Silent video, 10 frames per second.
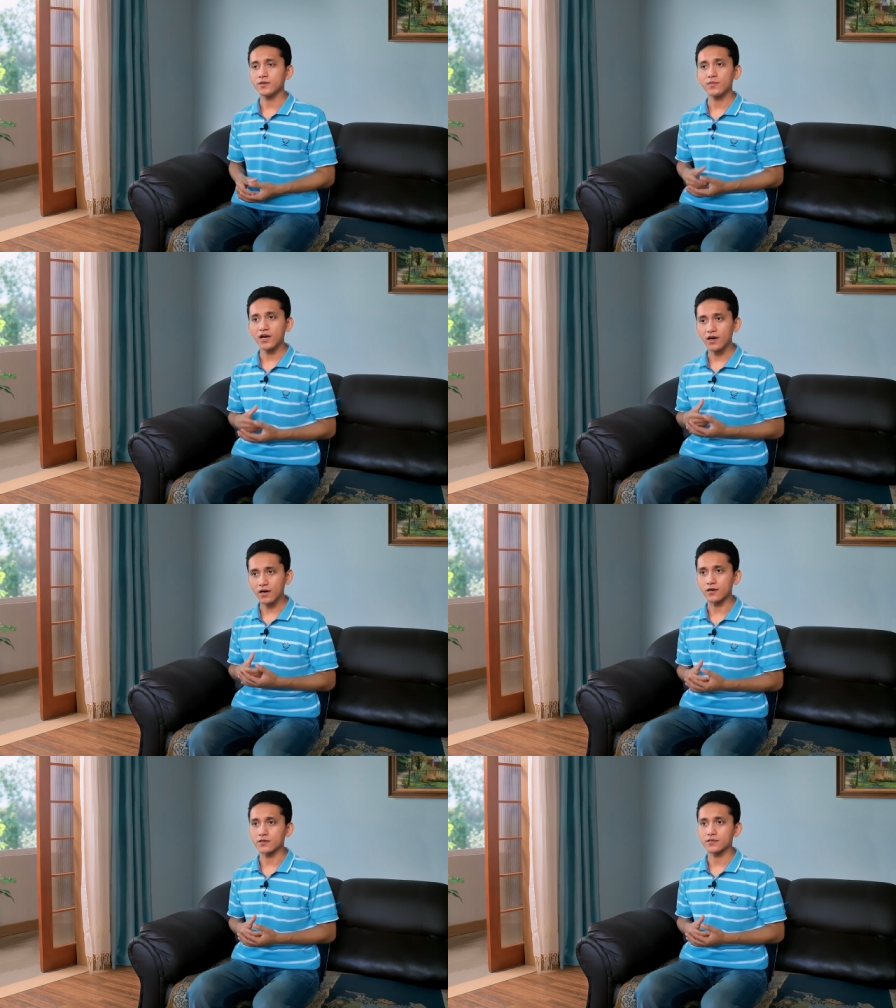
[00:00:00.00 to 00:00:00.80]
in my
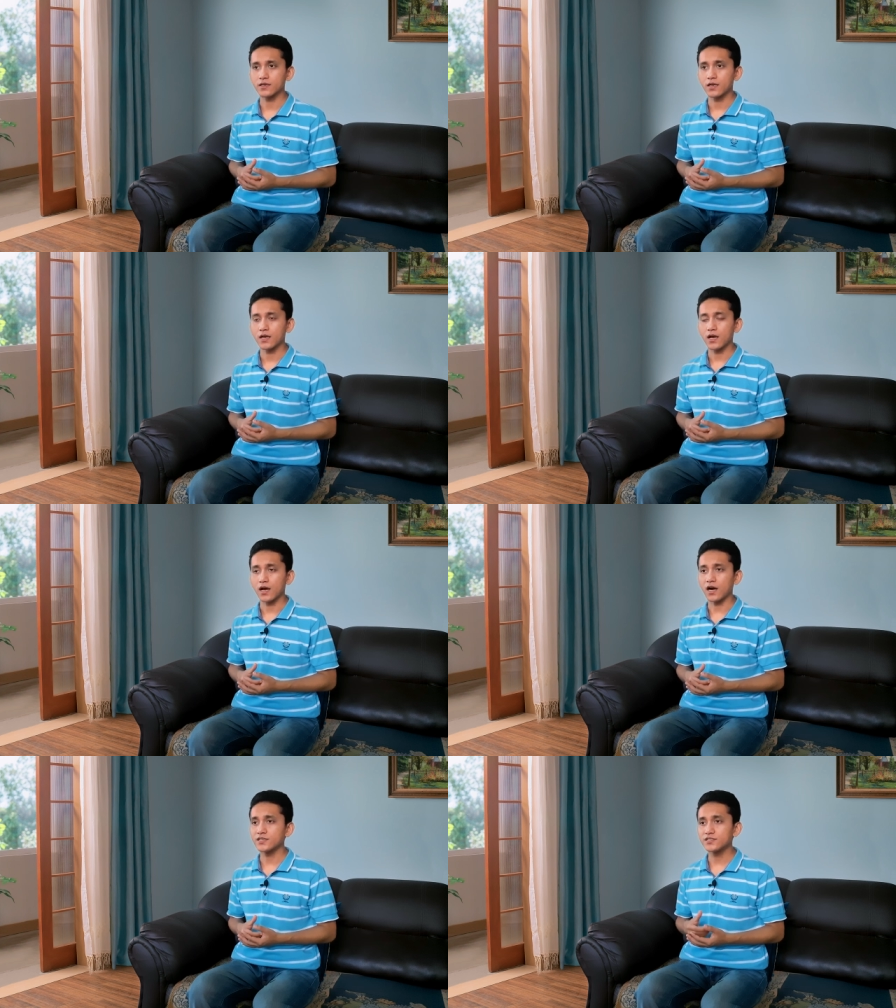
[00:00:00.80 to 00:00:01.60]
heart,
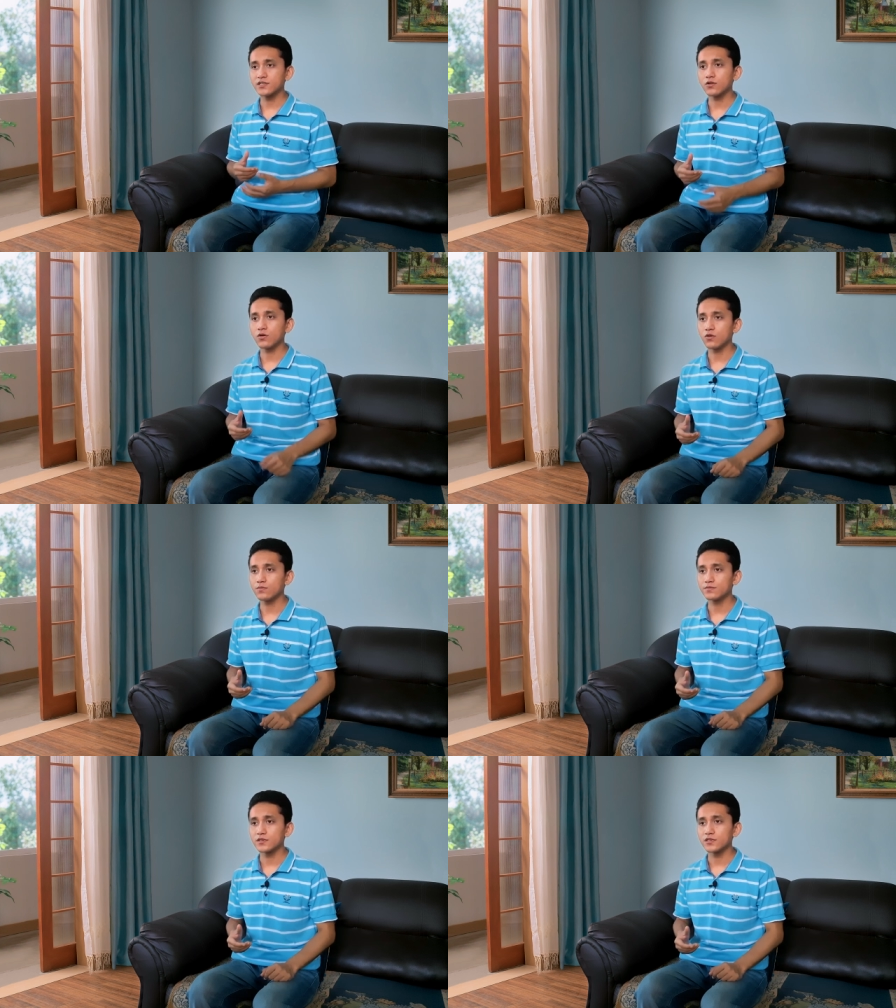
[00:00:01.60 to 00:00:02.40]
I still
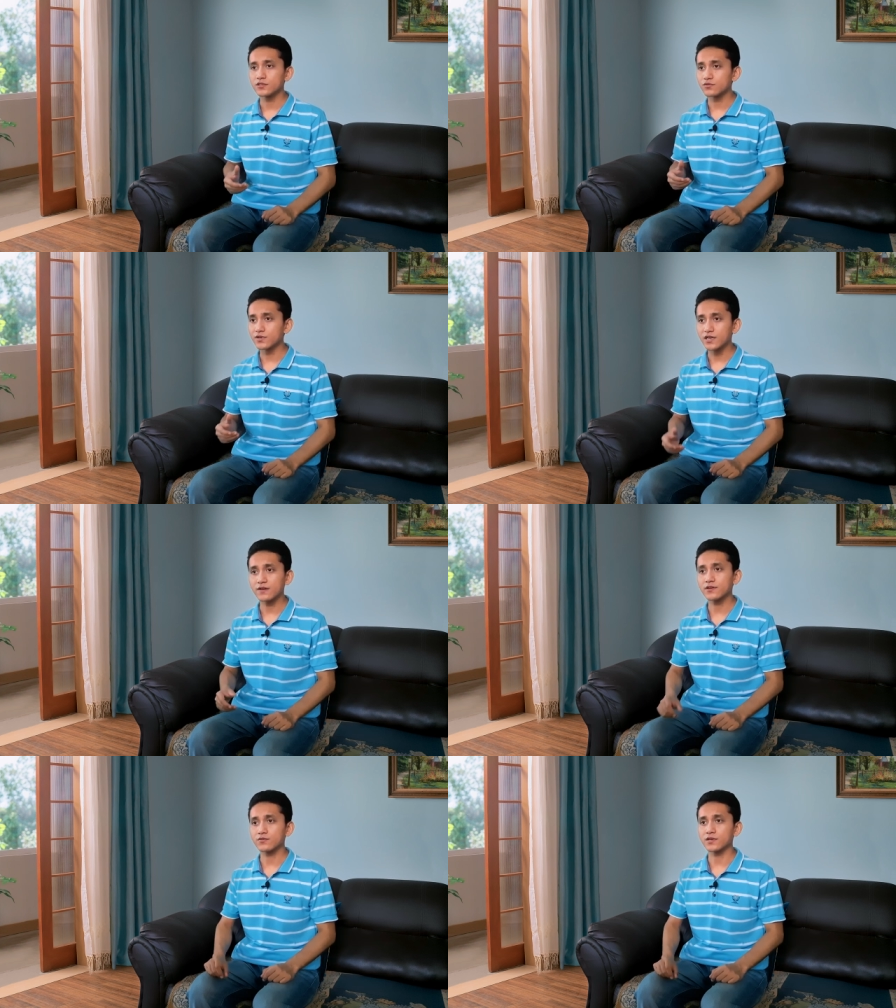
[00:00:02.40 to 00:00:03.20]
hope to
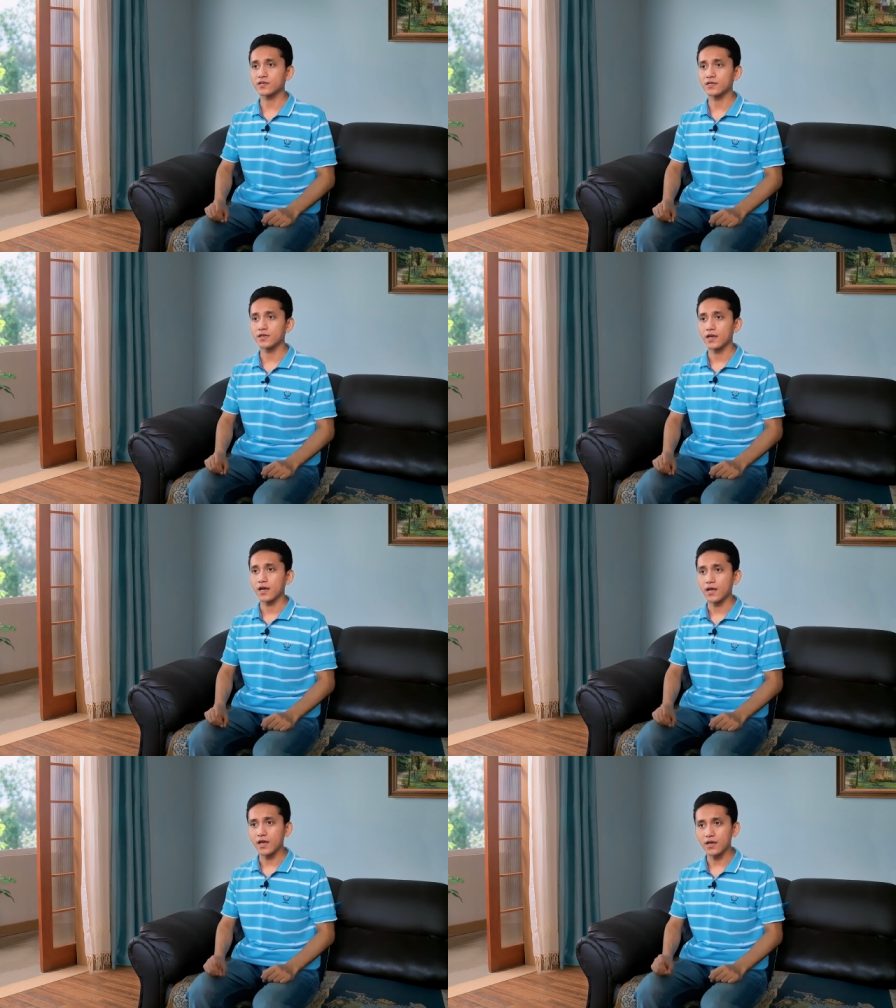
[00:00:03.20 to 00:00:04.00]
recover quickly
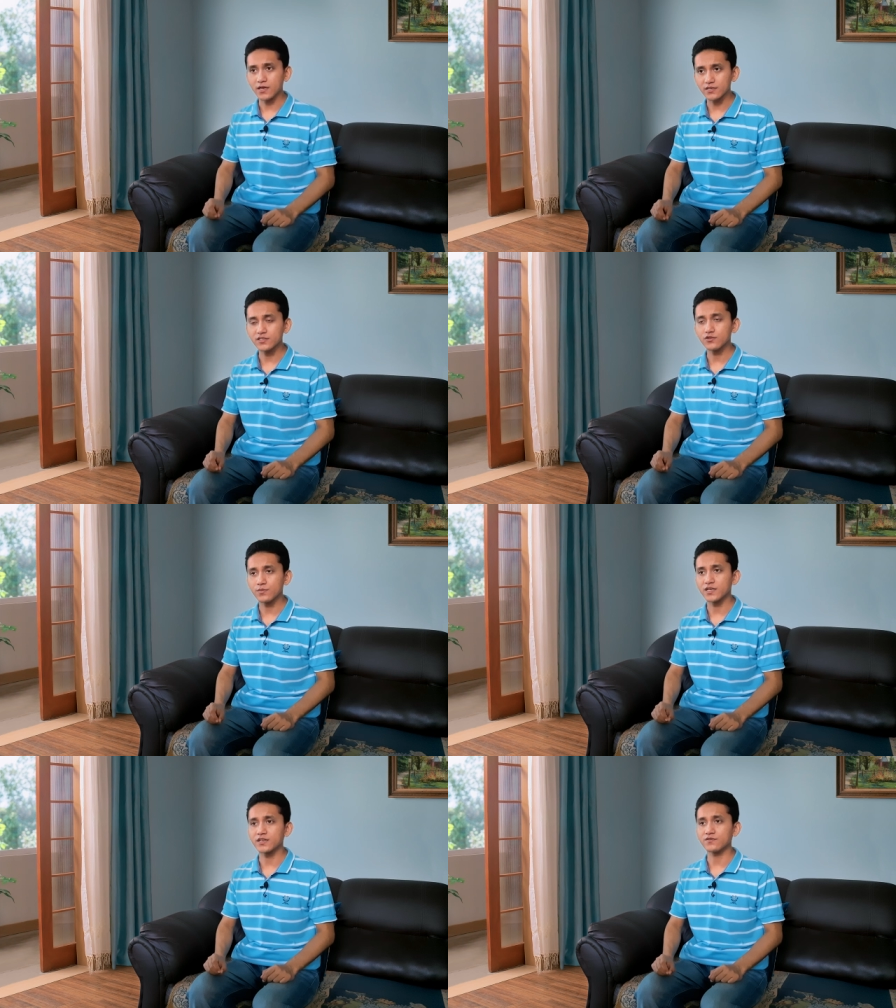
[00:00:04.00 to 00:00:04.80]
and continue
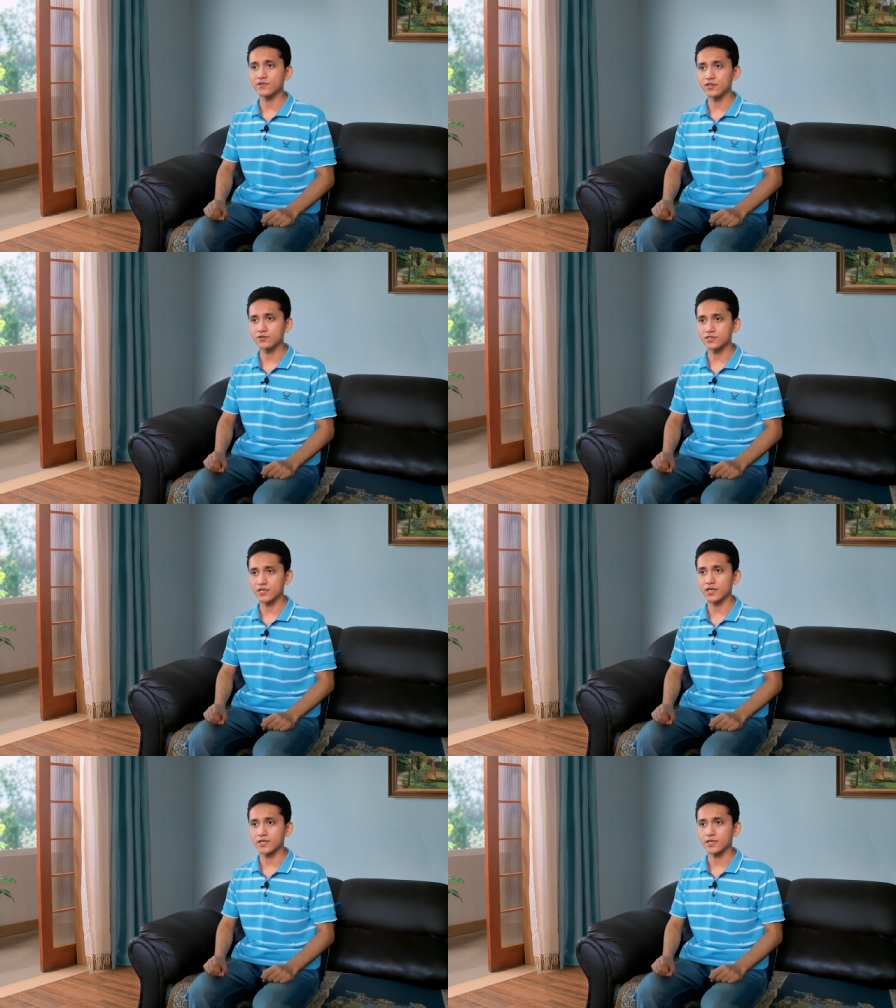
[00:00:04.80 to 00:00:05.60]
making videos
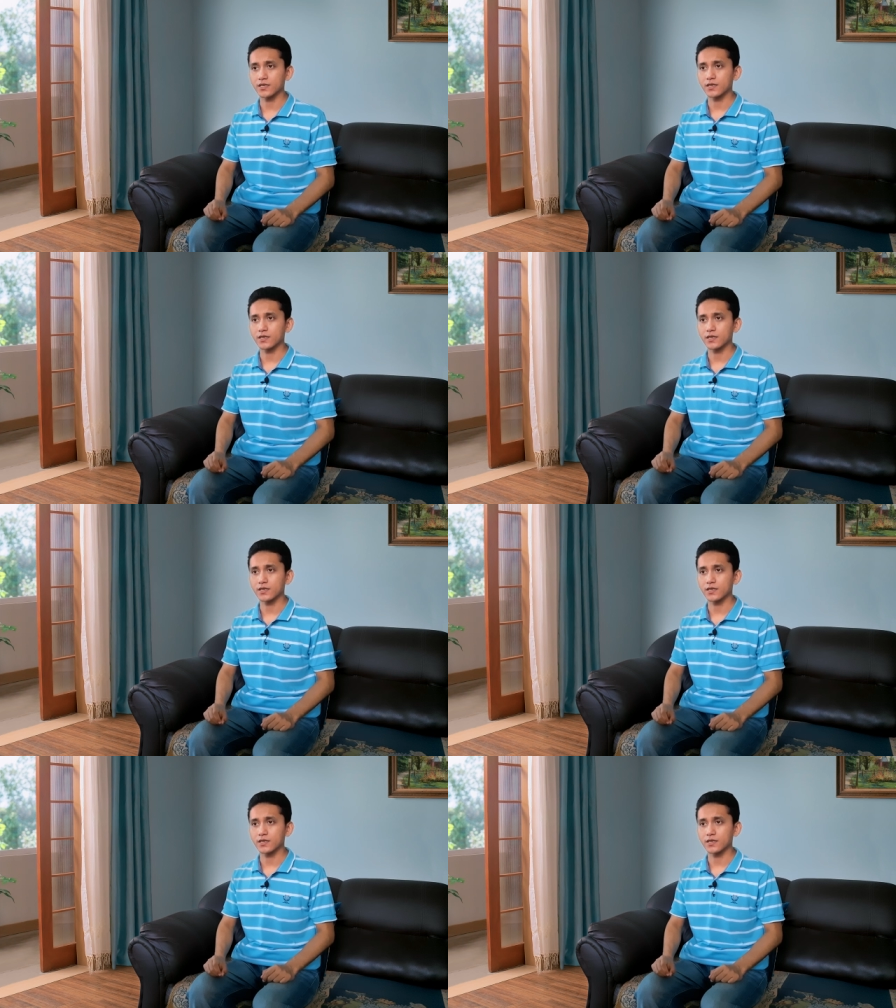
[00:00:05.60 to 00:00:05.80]
again.